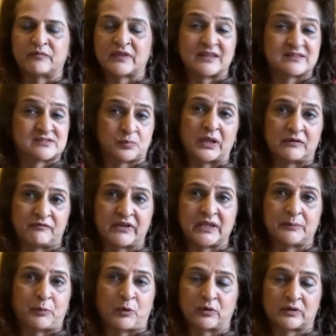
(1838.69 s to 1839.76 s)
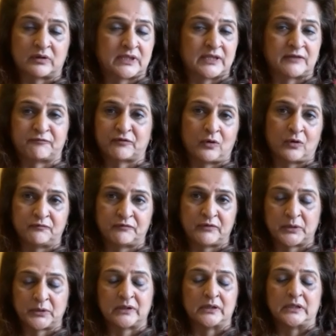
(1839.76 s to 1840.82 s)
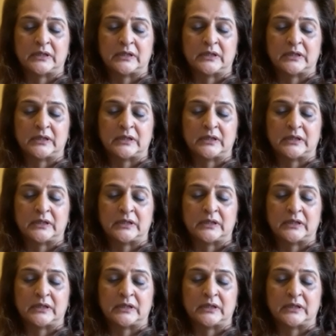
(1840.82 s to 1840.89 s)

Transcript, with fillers: That's one very important thing for all women.